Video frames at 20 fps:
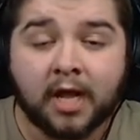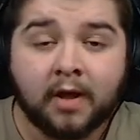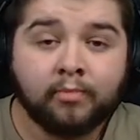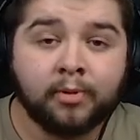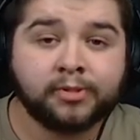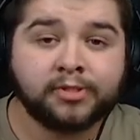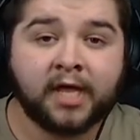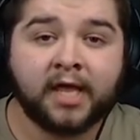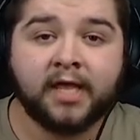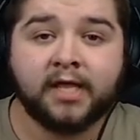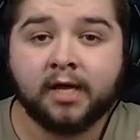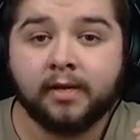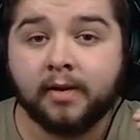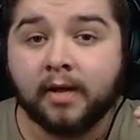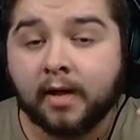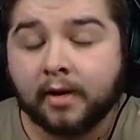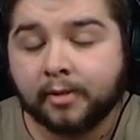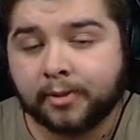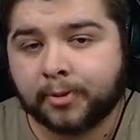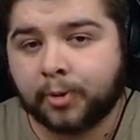We've taken
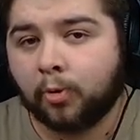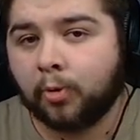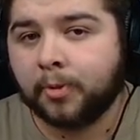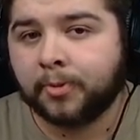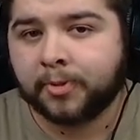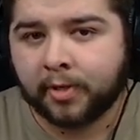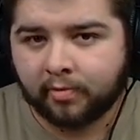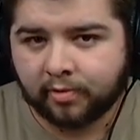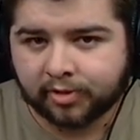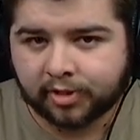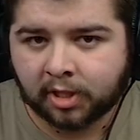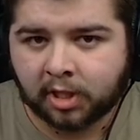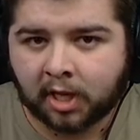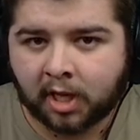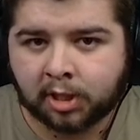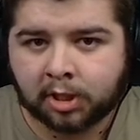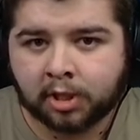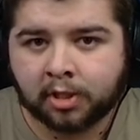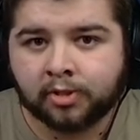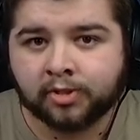4 viewer
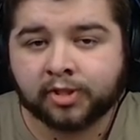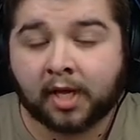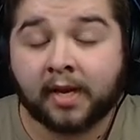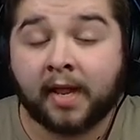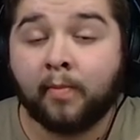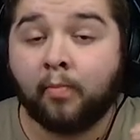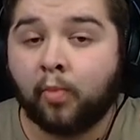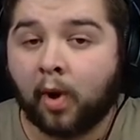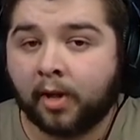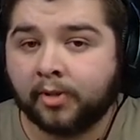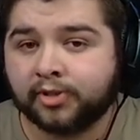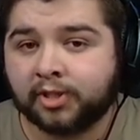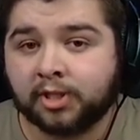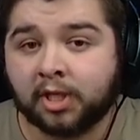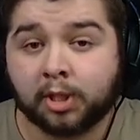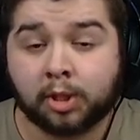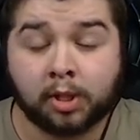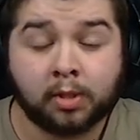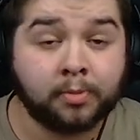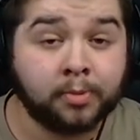suggestions and then 1
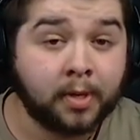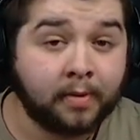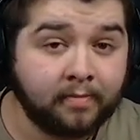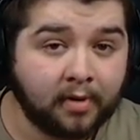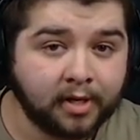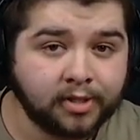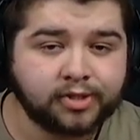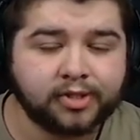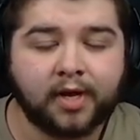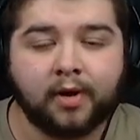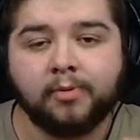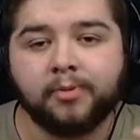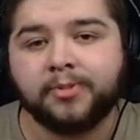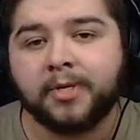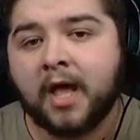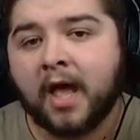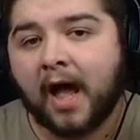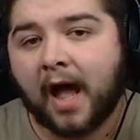suggestion from myself,